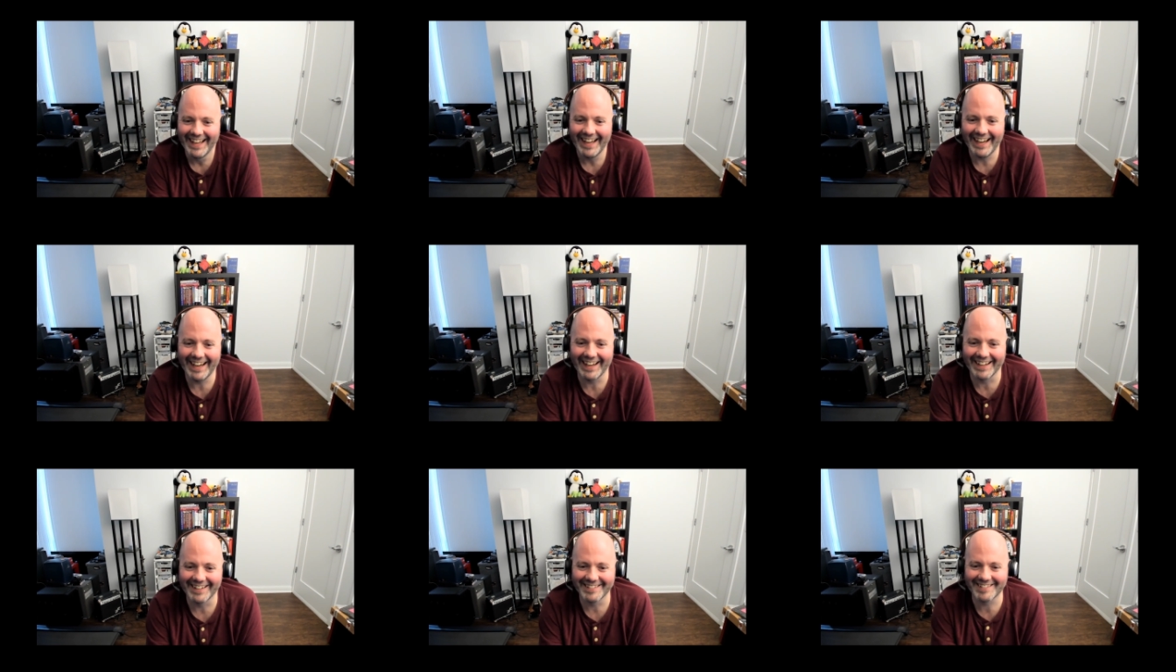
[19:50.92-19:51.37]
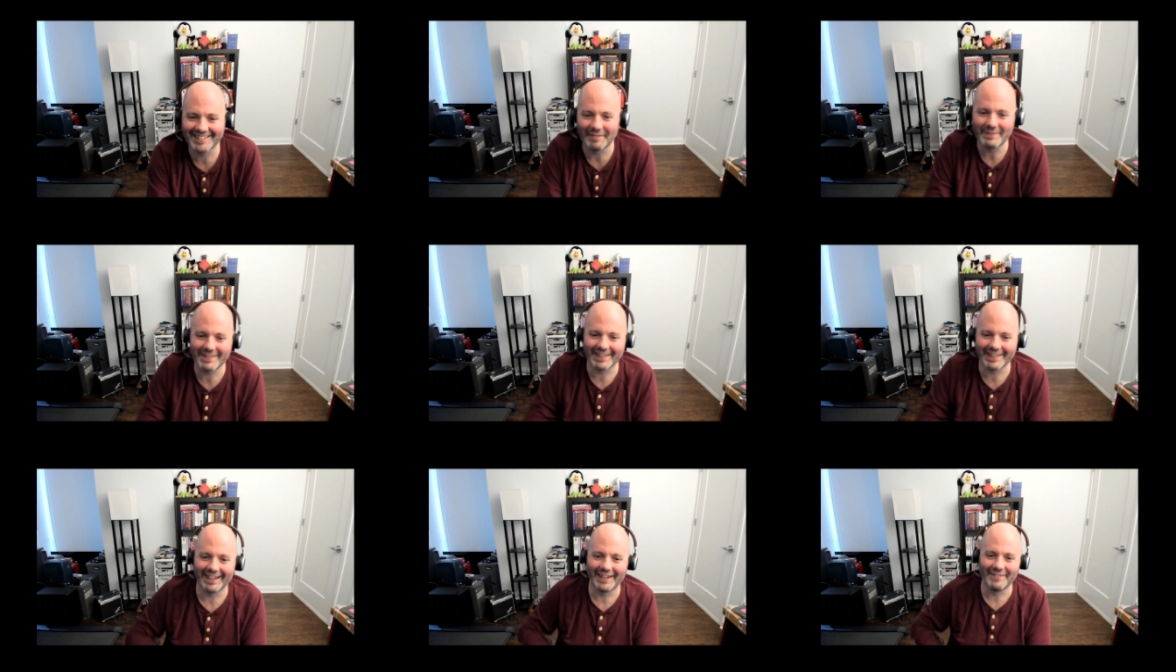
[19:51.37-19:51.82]
and
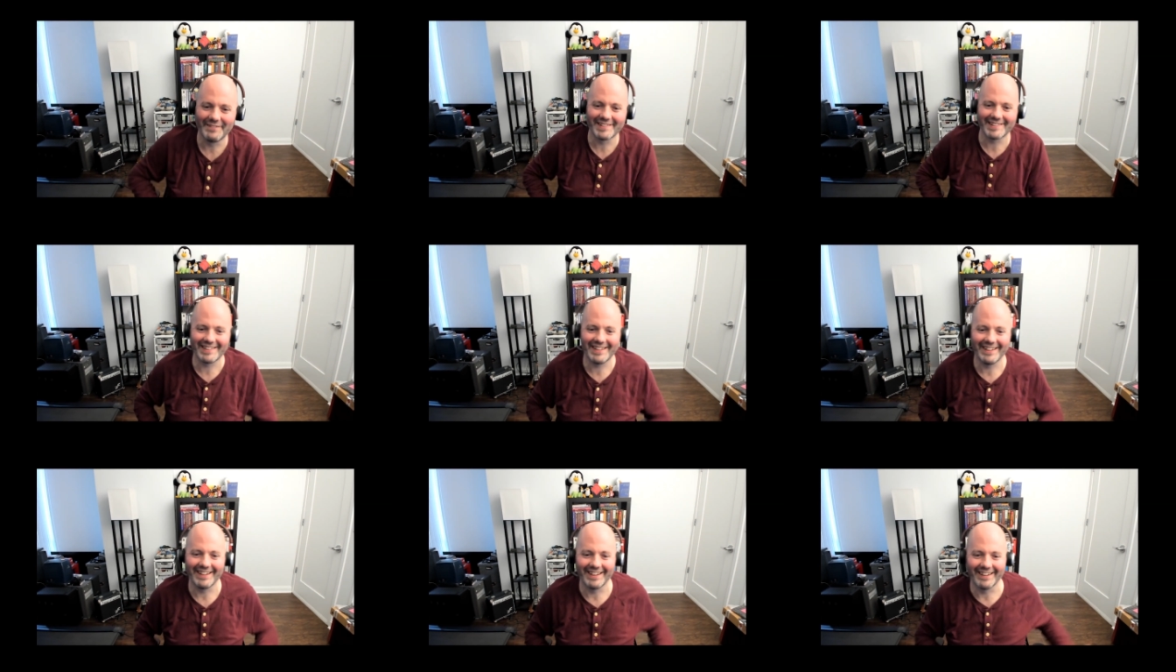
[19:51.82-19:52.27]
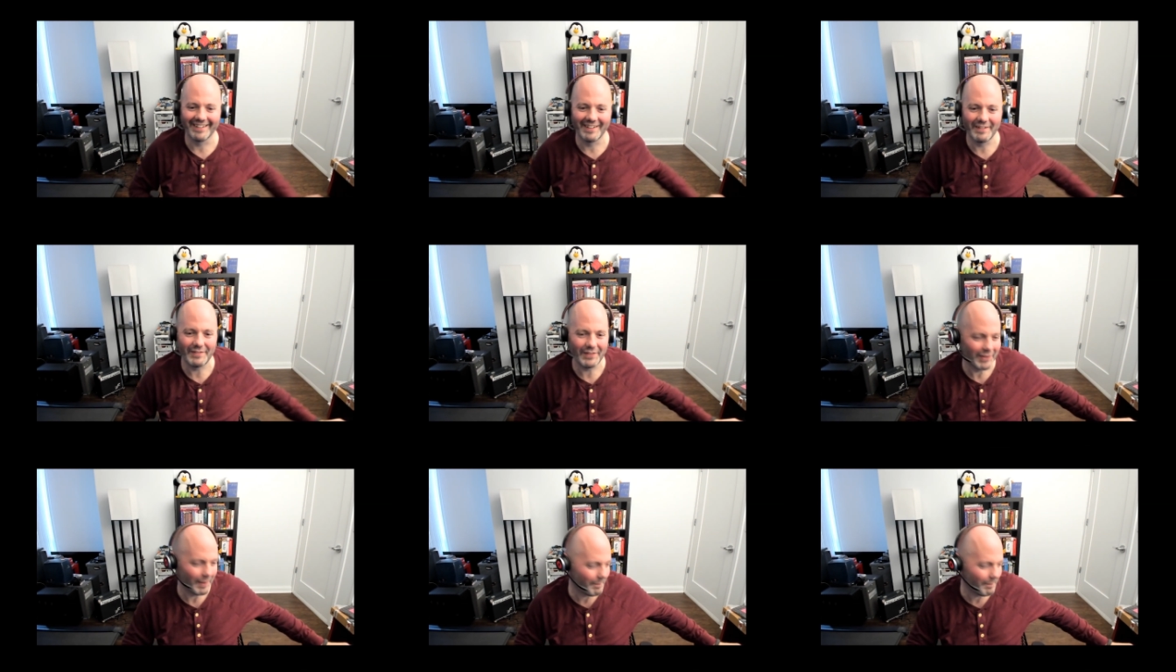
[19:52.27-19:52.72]
sometimes
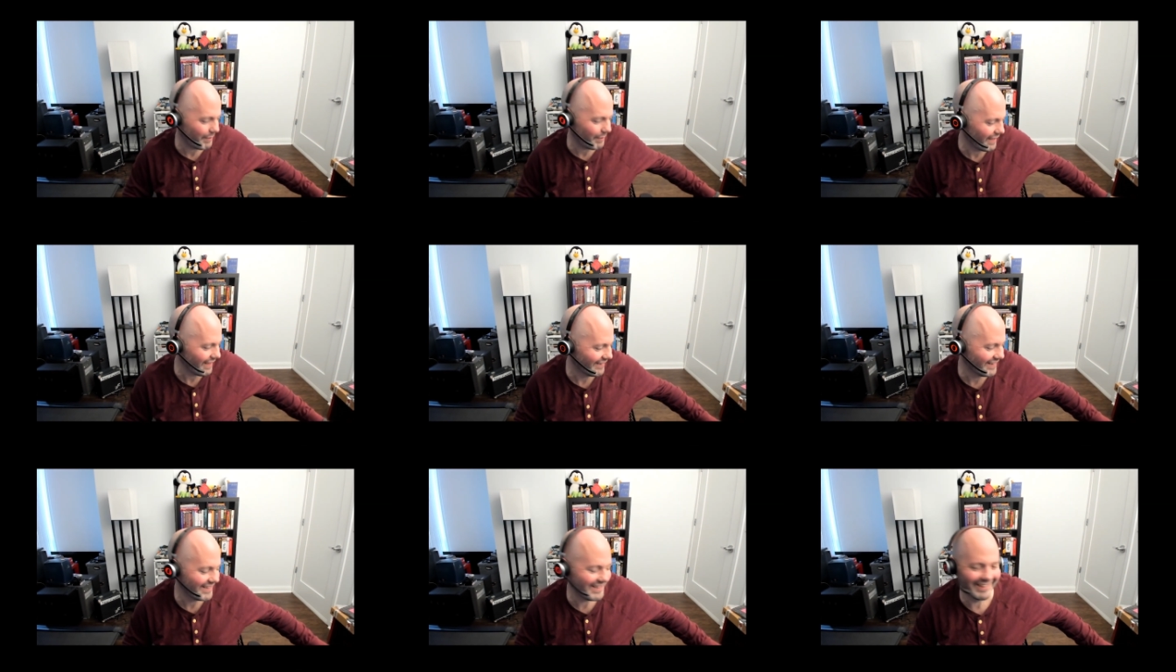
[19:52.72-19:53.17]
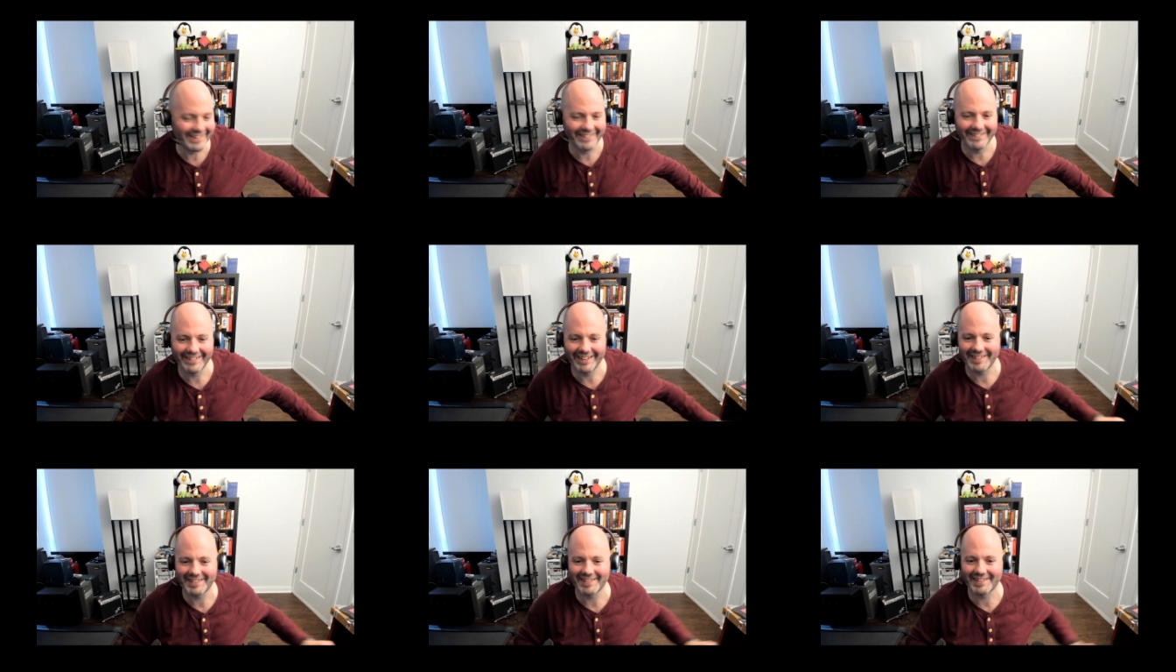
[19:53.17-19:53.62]
if you're a pirate, you
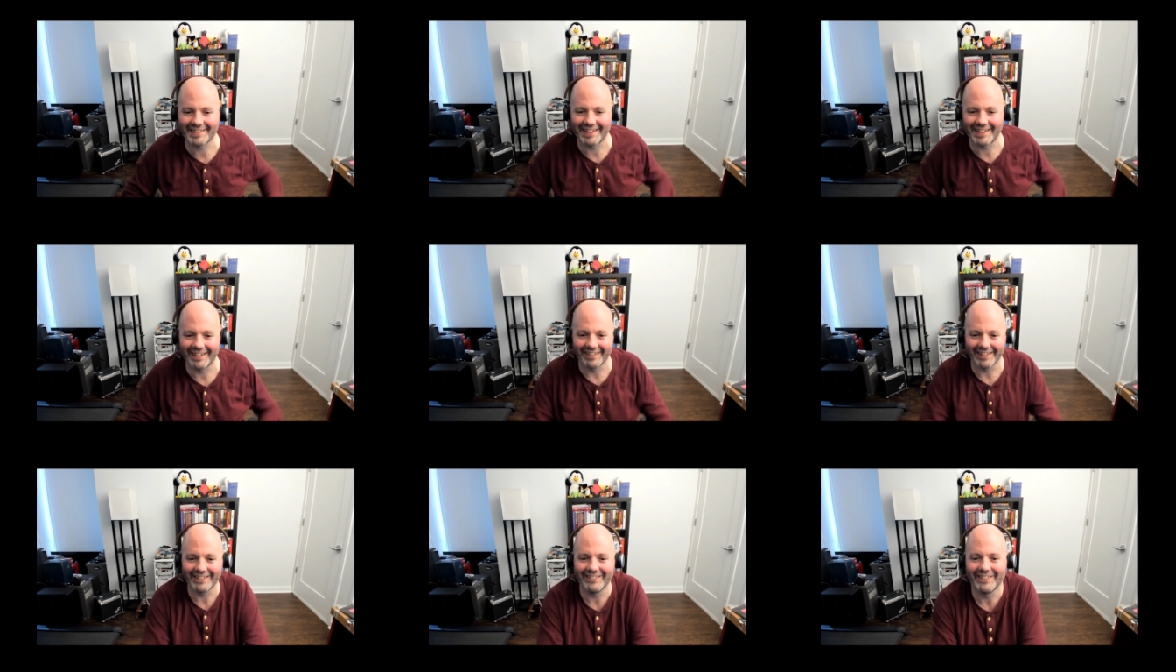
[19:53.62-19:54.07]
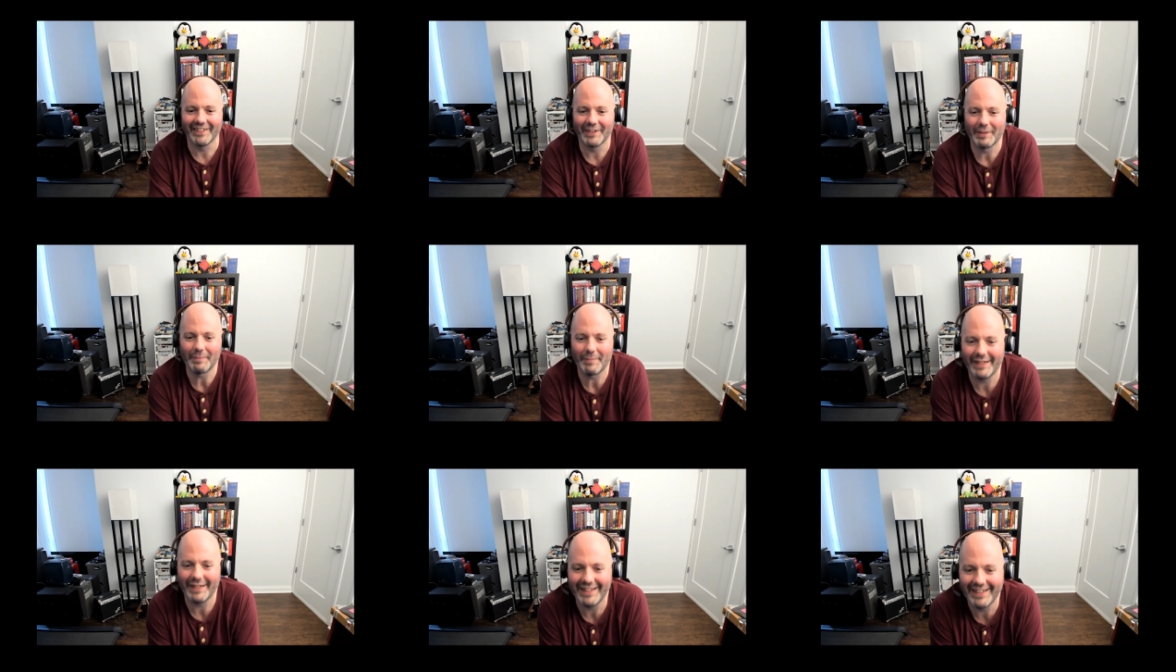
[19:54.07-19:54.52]
don't necessarily want to
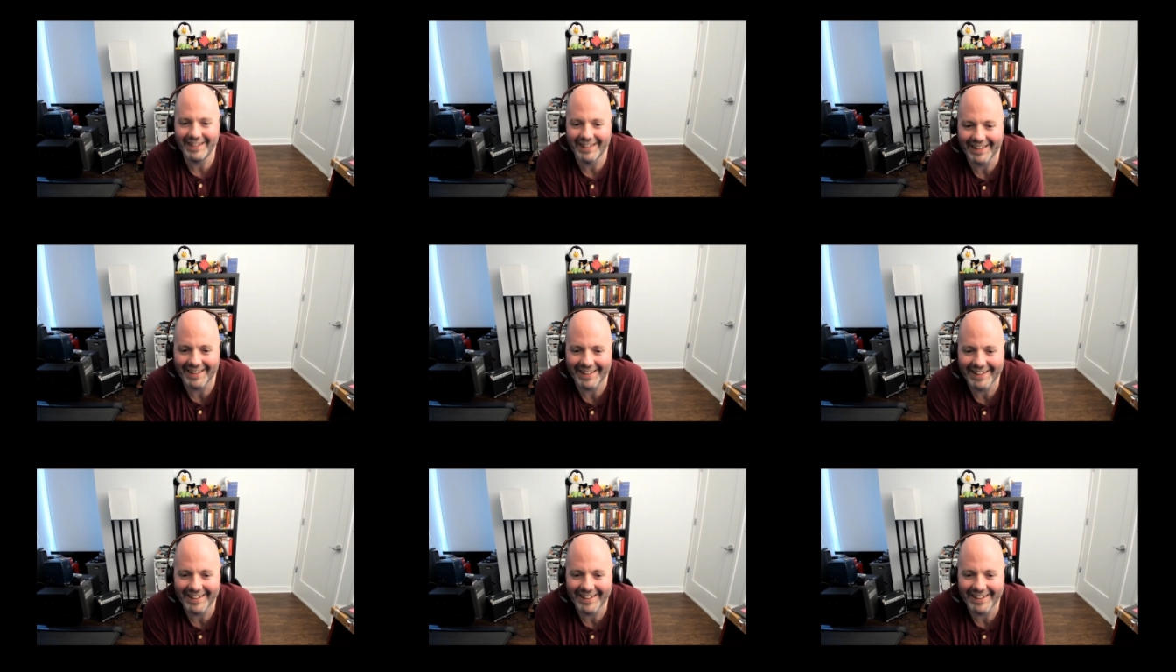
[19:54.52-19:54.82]
be